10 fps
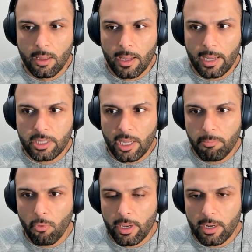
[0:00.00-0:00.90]
At that
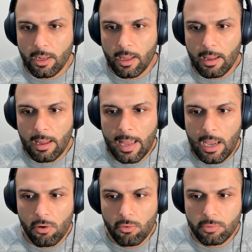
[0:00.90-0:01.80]
point,
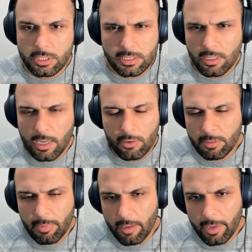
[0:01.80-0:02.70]
how does the how is the
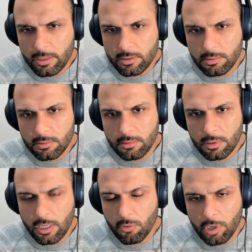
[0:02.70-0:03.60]
buyback
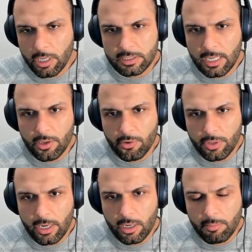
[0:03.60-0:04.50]
going to work exactly? Are
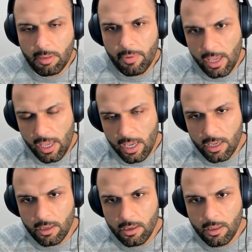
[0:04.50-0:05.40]
they going to be
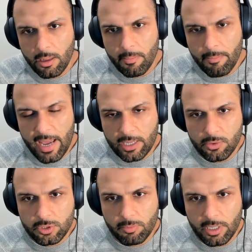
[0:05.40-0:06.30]
paying back
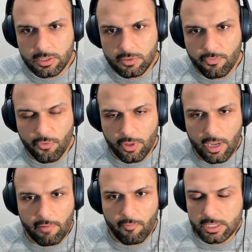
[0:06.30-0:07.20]
those months for
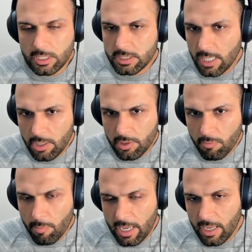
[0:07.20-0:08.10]
that resident salary they
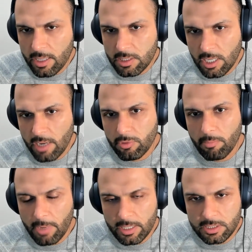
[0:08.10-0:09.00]
were making at the time the
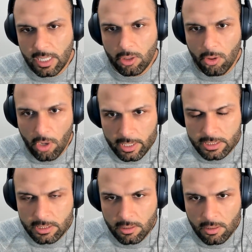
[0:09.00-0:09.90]
months they
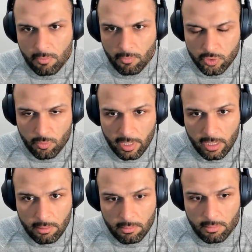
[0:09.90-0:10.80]
lost, which would
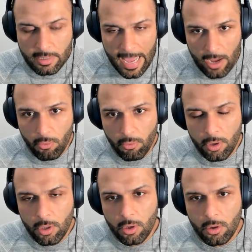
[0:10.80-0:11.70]
be now,
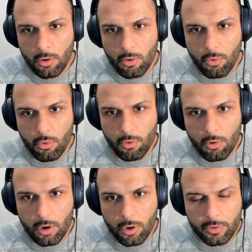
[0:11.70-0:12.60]

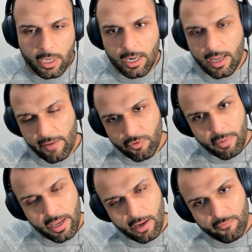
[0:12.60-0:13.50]
or are they going to have to
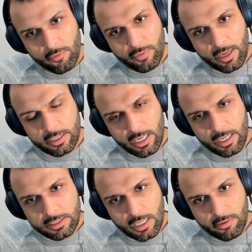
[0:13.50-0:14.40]
pay from that
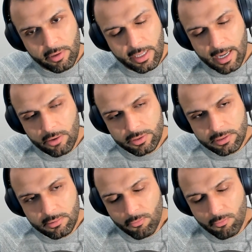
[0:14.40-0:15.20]
attending salary? Like how's